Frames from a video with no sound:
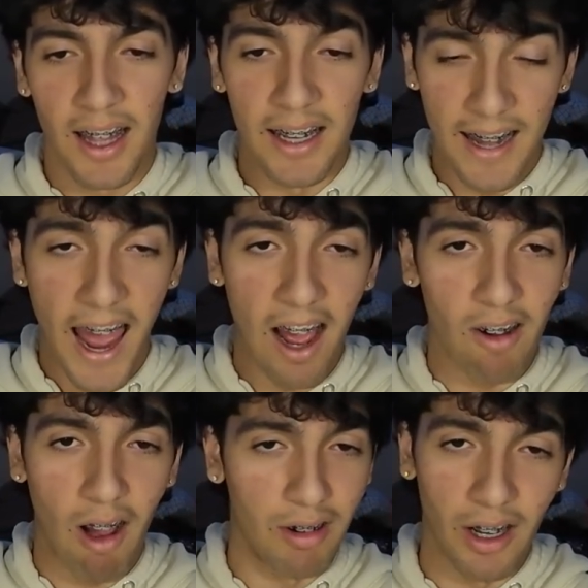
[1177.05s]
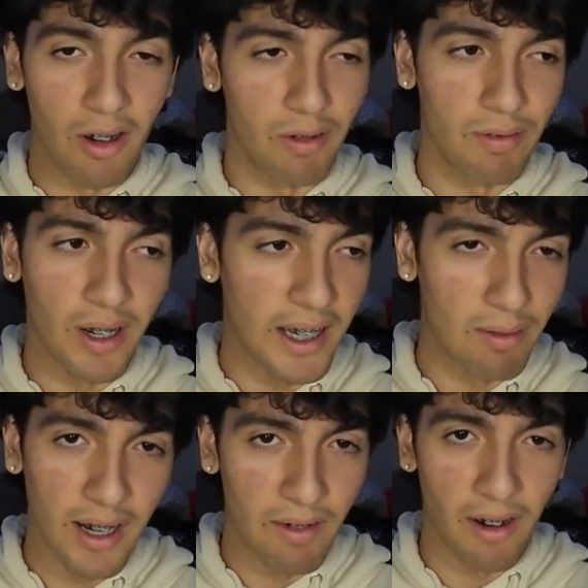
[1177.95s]
Now I'll go fucking
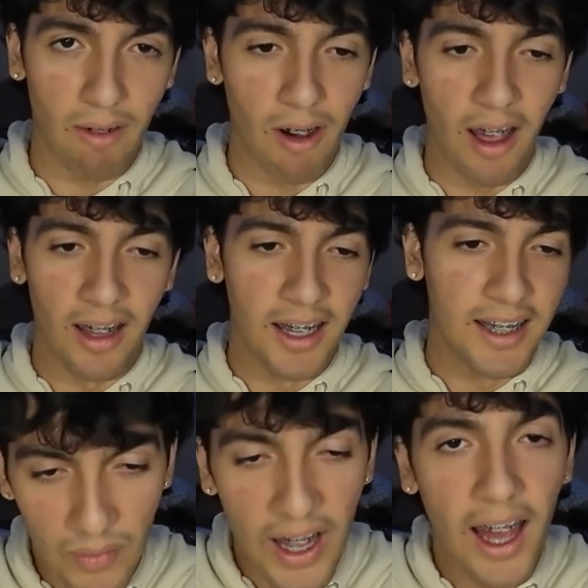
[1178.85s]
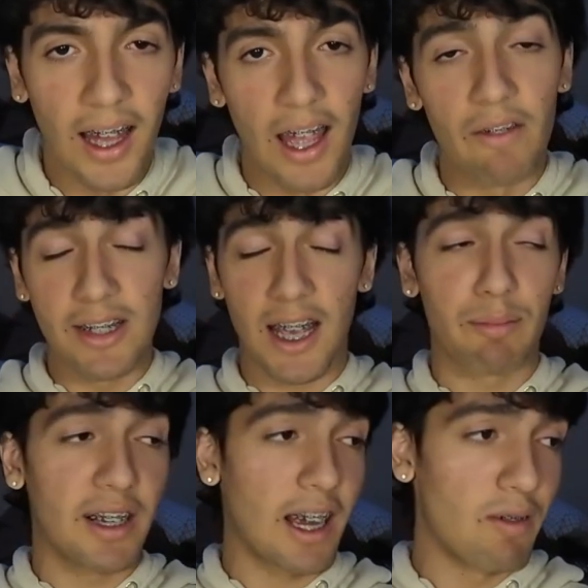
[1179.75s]
whenever I want. Yeah, every time
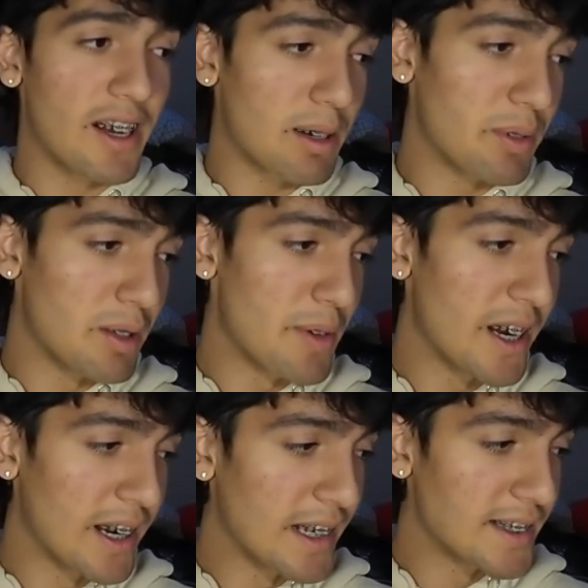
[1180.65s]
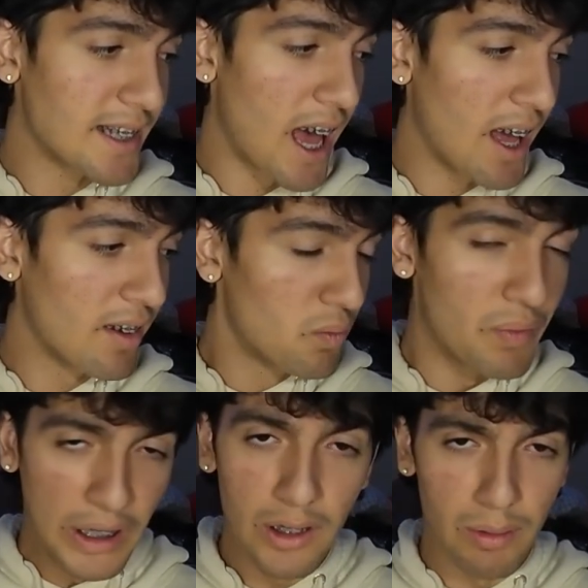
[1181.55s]
like I wake up in the mirror, it's not
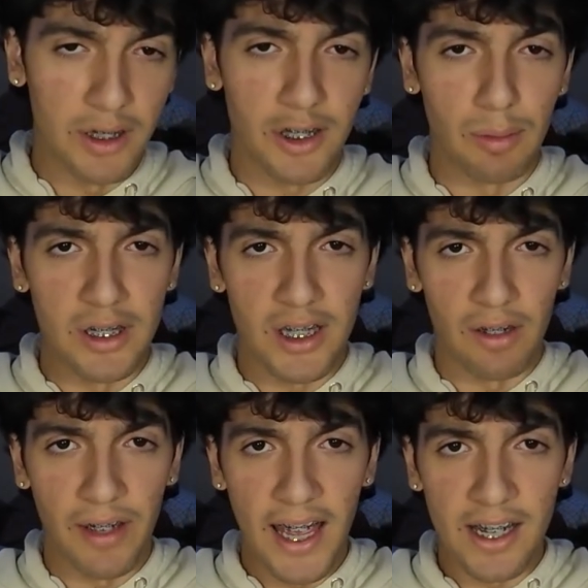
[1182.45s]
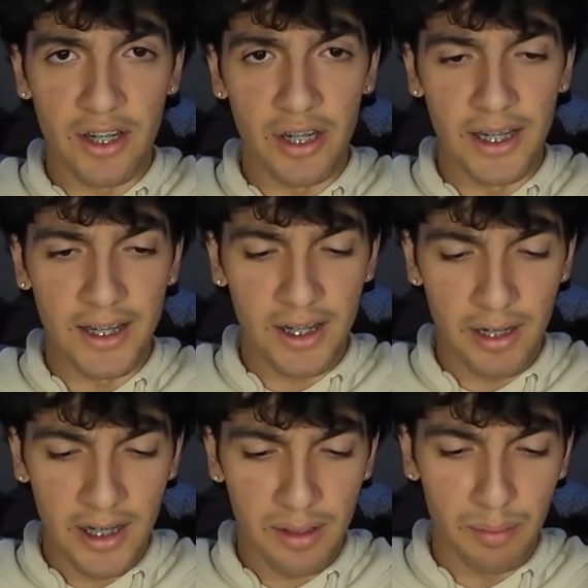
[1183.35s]
filled with so much self-hatred.
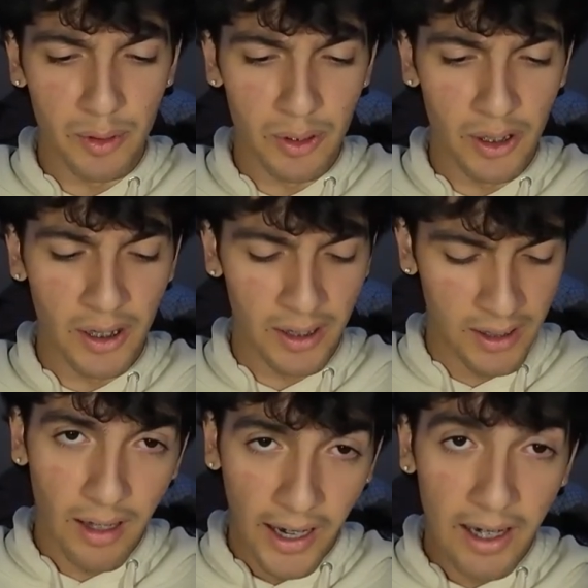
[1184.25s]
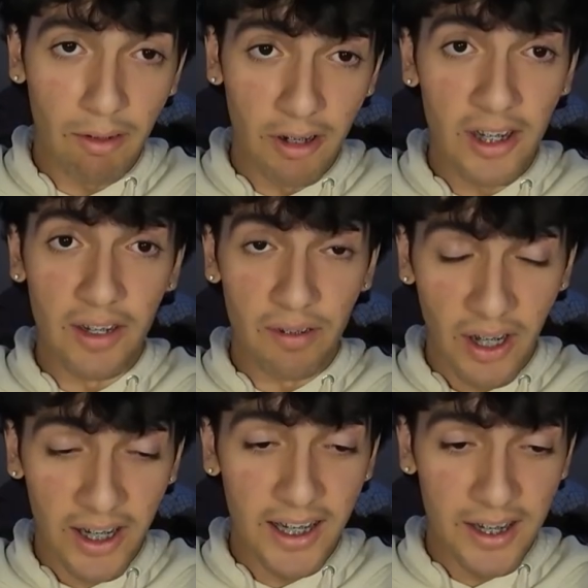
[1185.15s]
It's more, I could really
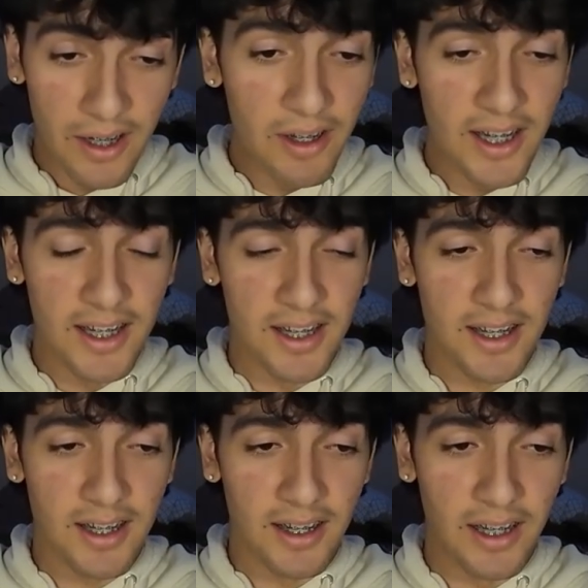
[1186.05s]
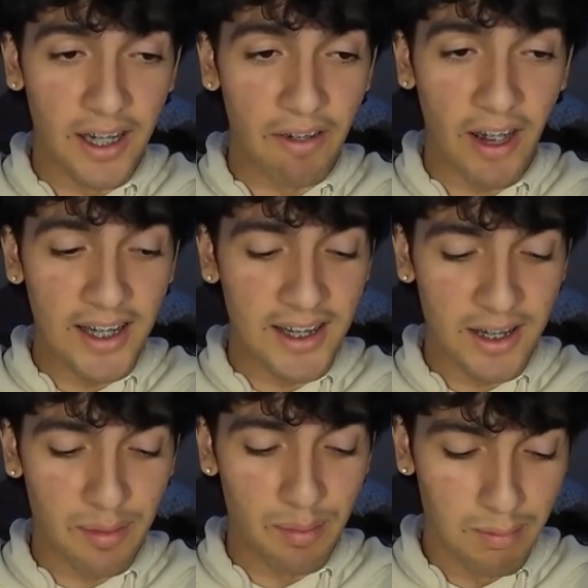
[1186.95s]
fucking do this if I
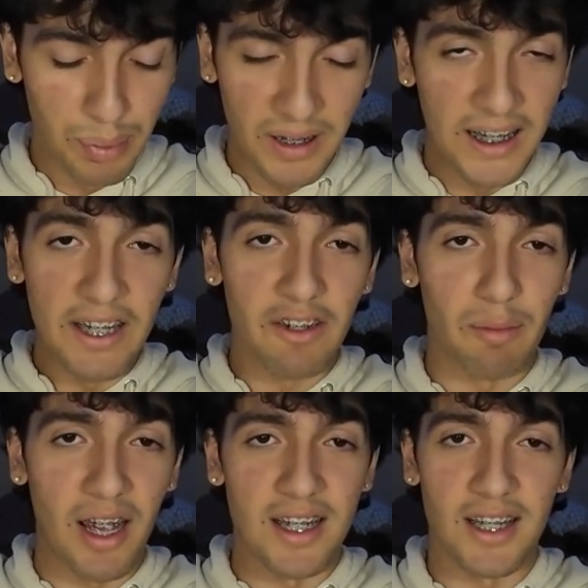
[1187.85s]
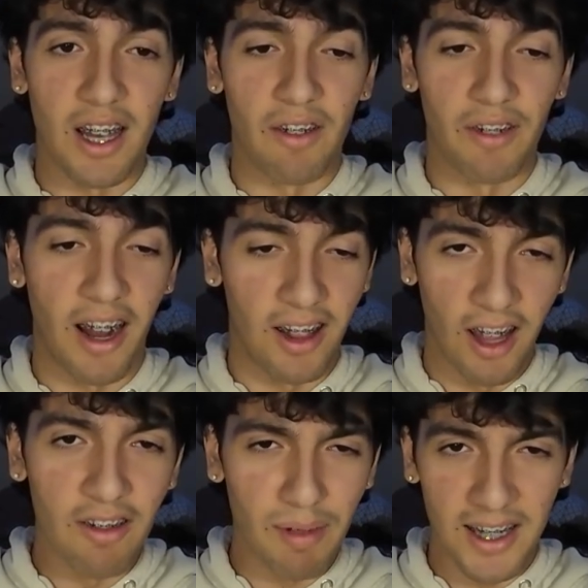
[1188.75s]
just believe in myself and I
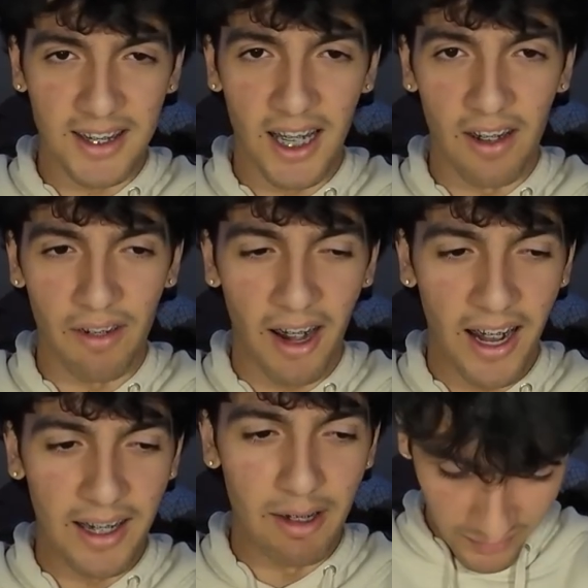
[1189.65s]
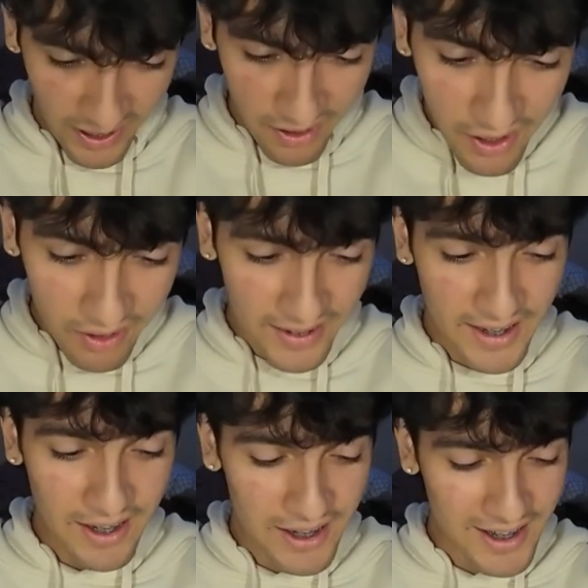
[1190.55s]
love myself. And I don't know,
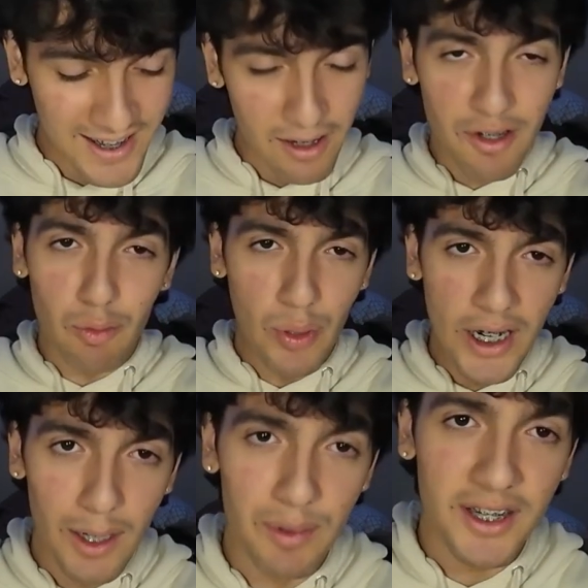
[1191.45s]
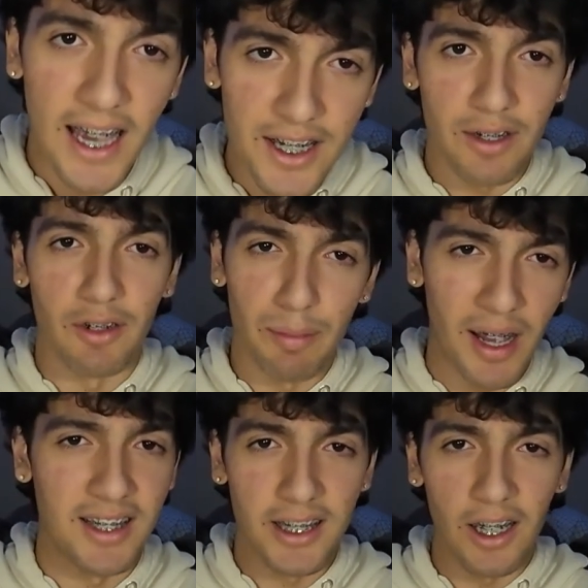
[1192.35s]
dude, there's just this weird obsession with
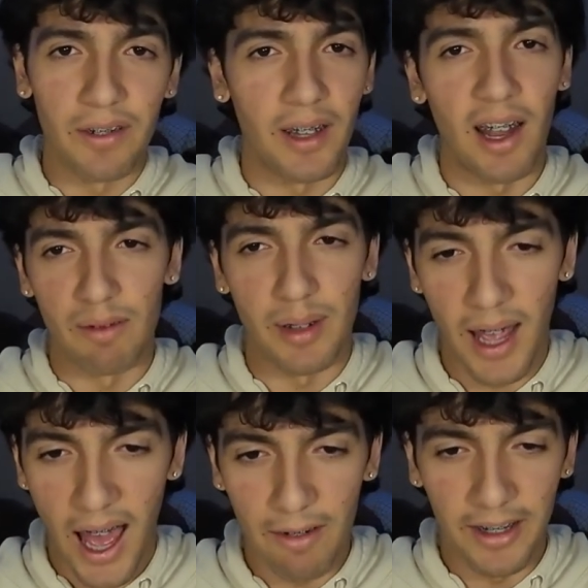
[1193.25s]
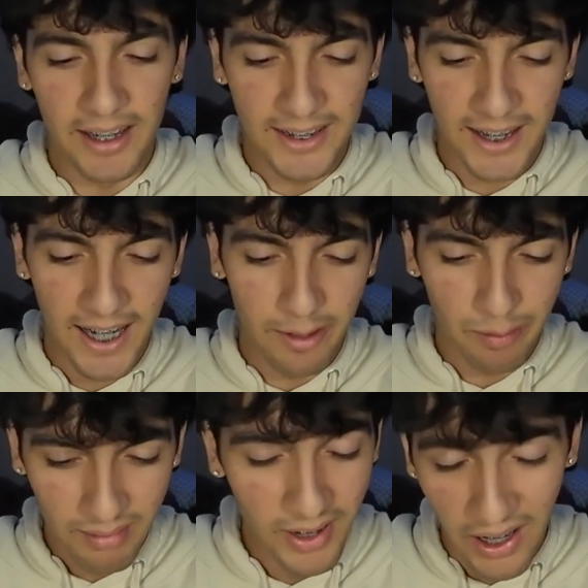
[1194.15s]
myself that I've been having
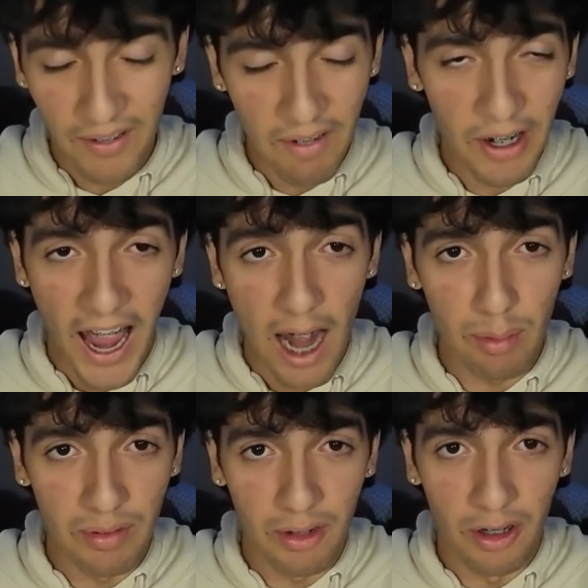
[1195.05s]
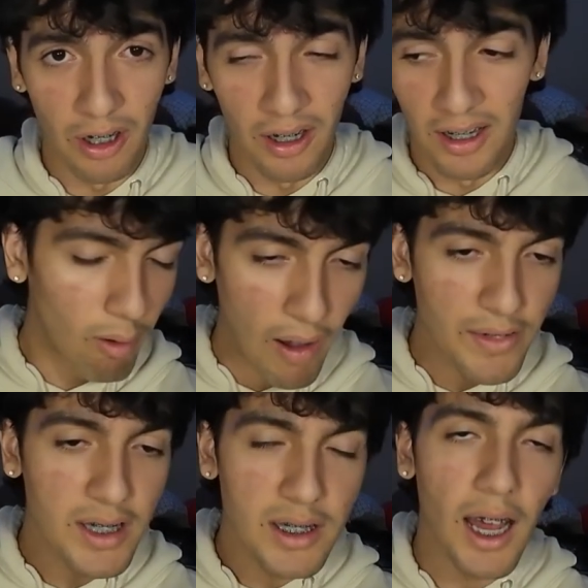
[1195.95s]
that I've never had before. I've
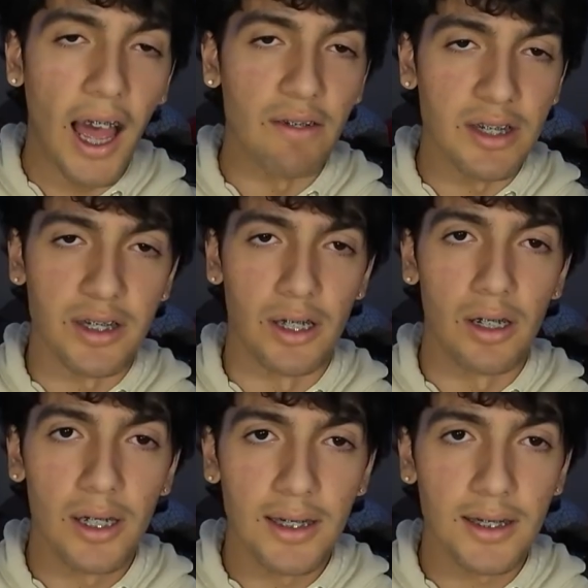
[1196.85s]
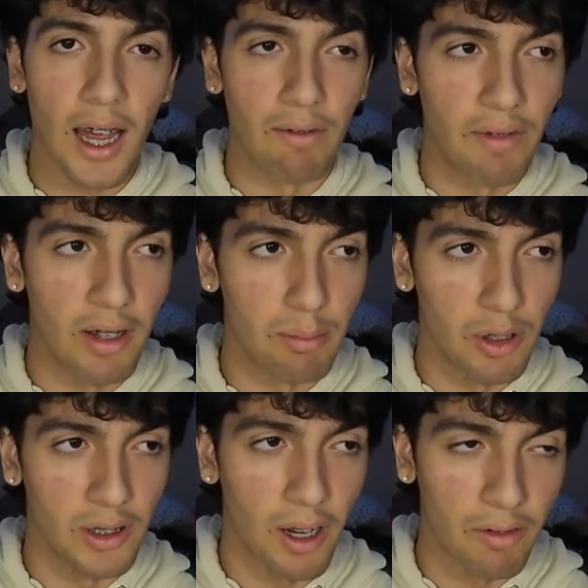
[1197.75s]
just noticed I felt
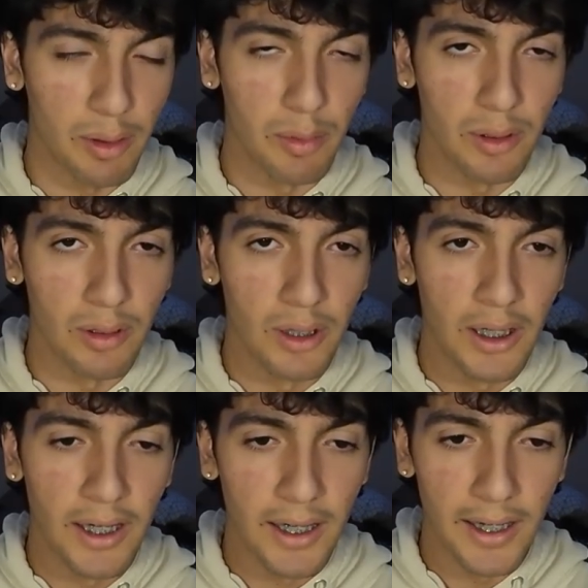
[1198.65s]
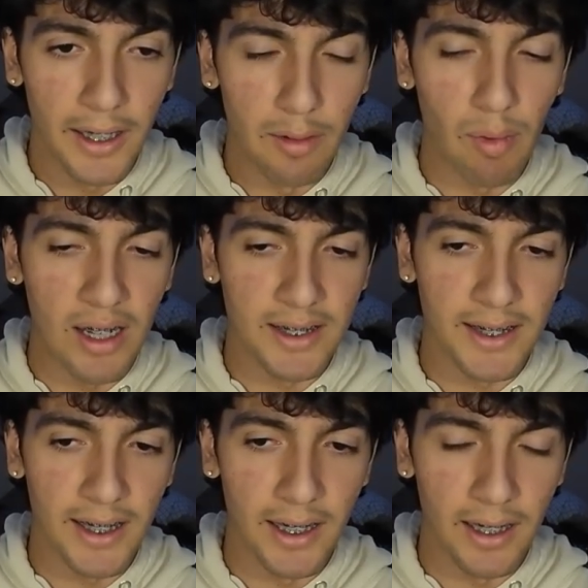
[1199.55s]
more comfortable in my
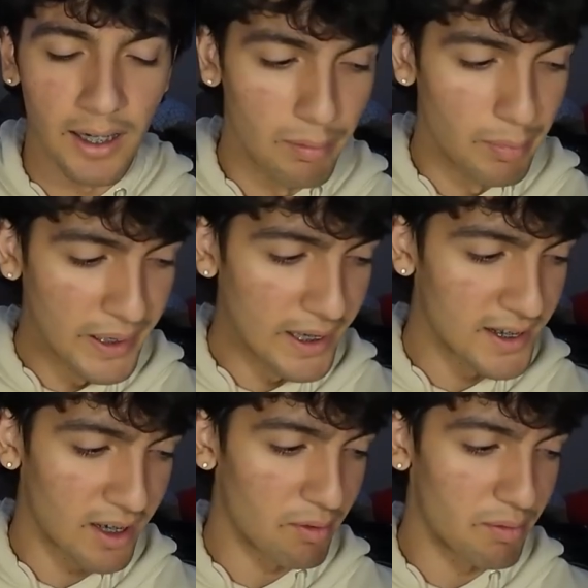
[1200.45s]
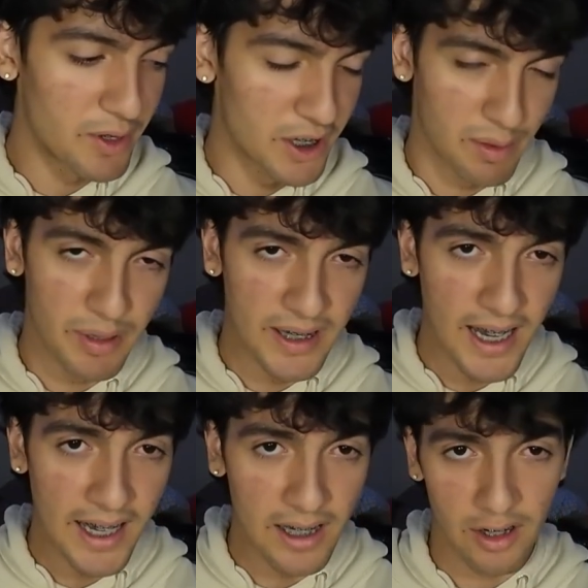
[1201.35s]
skin because I've just been
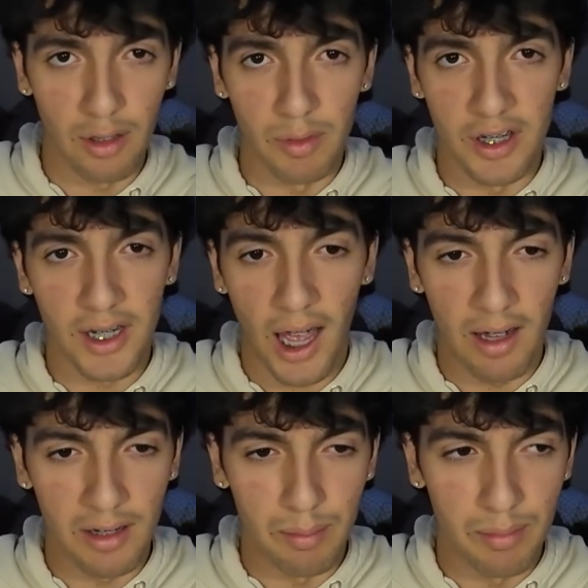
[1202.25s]
taking so much time to